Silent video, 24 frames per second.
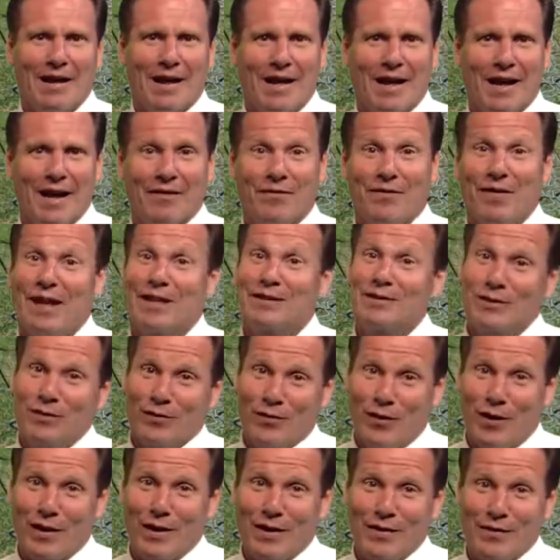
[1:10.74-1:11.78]
have. That's a
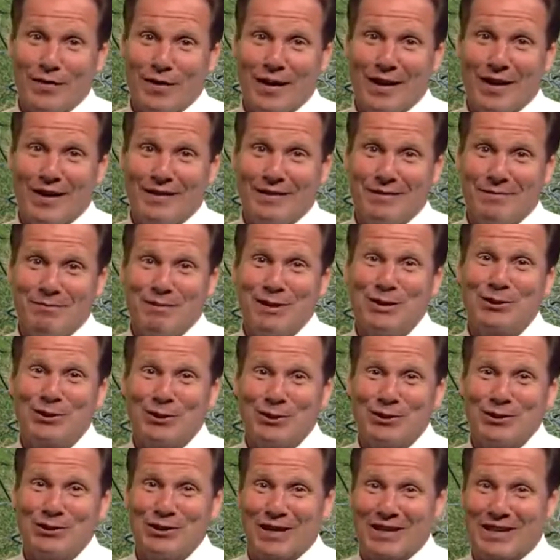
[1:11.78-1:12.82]
fun event be
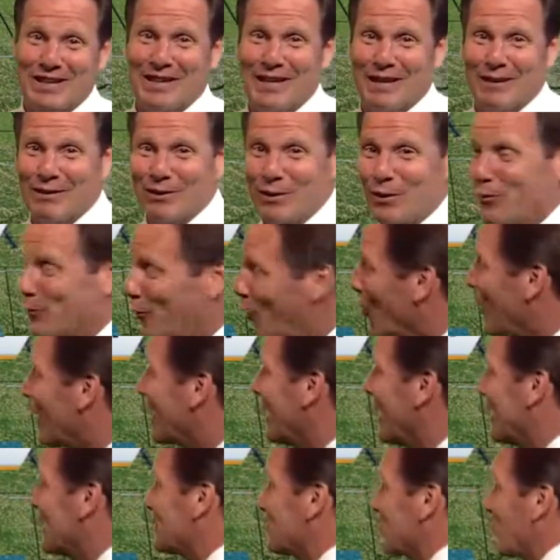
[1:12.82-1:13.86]
sure and check it out. Your
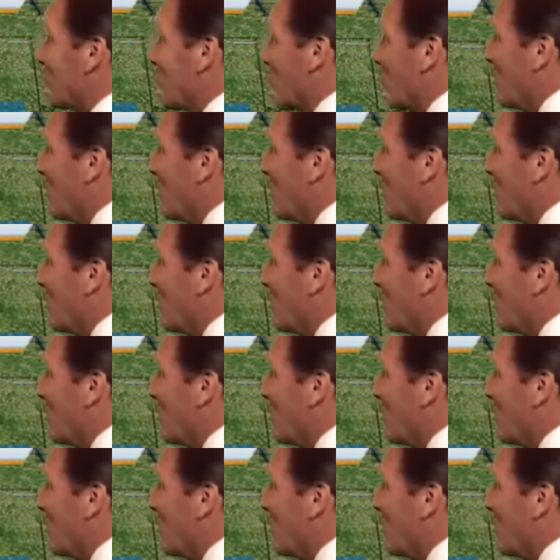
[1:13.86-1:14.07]
forecast for the